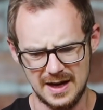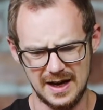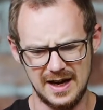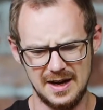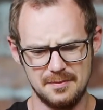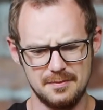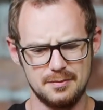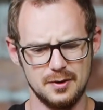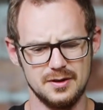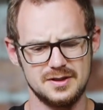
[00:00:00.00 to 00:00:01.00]

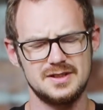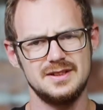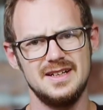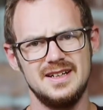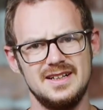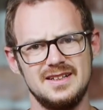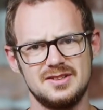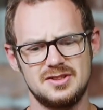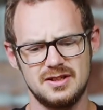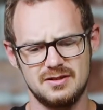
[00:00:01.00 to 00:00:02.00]
But yeah, I'll
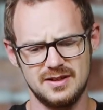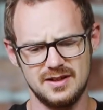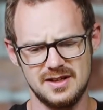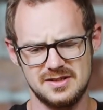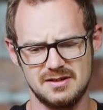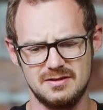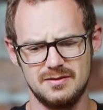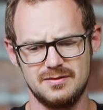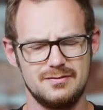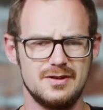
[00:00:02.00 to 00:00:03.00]
show you this.
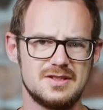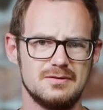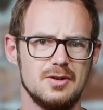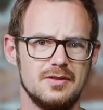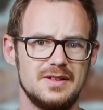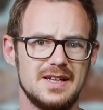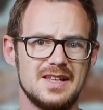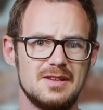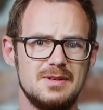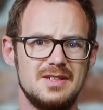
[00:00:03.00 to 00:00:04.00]
So first of all, you
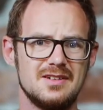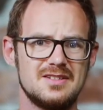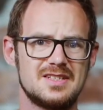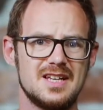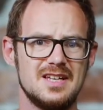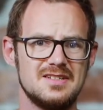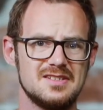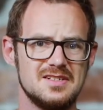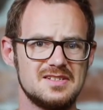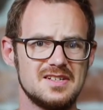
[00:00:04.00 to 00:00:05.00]
get them in nice
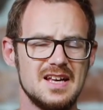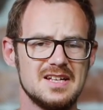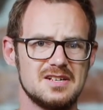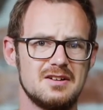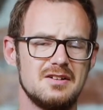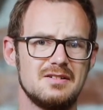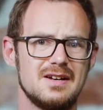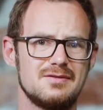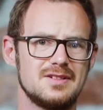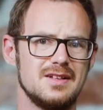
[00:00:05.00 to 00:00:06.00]
cases, so you don't
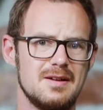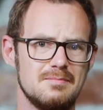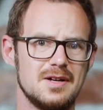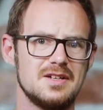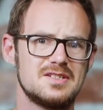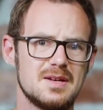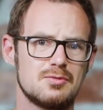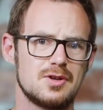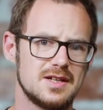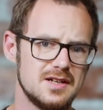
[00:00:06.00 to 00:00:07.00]
have to like buy
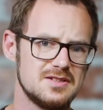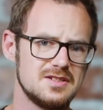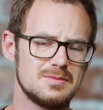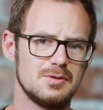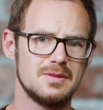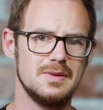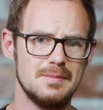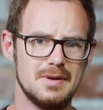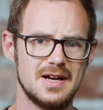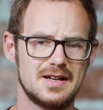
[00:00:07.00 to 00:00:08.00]
separate cases to put them in
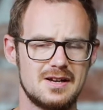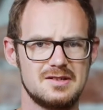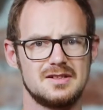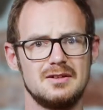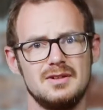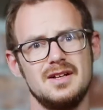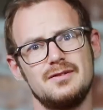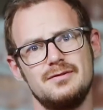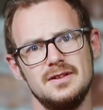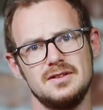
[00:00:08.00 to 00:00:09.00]
your bag, because I don't
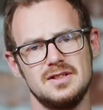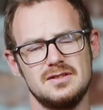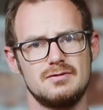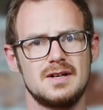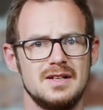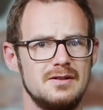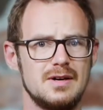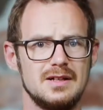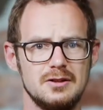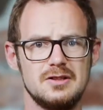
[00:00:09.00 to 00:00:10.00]
like filters rattling
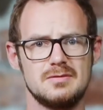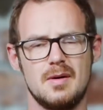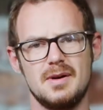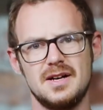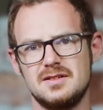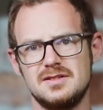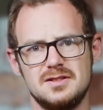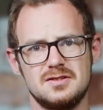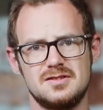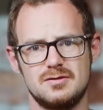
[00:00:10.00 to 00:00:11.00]
around loose in my bag because they
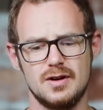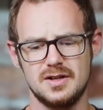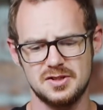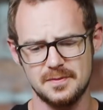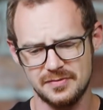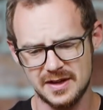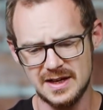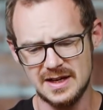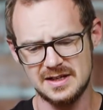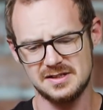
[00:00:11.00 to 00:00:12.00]
just scratch.
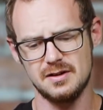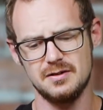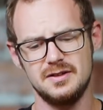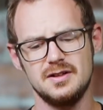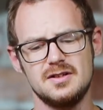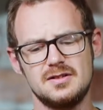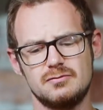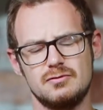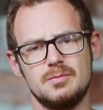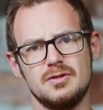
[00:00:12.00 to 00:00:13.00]
So nice
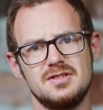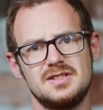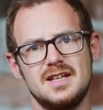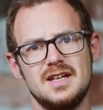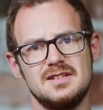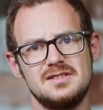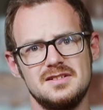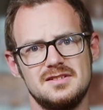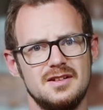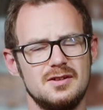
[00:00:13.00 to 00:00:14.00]
robust
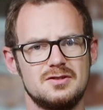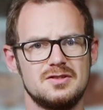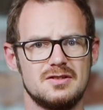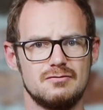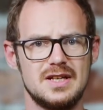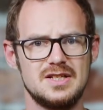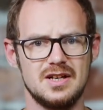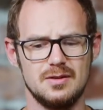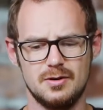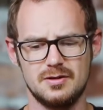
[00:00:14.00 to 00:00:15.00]
cases. They're not just a
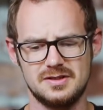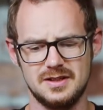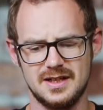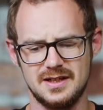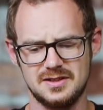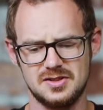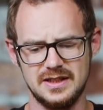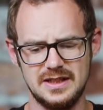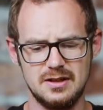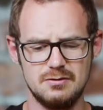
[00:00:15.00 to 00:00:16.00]
retail box, you can
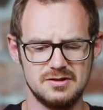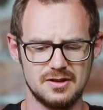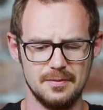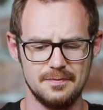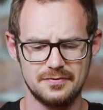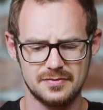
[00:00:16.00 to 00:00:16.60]
actually use them.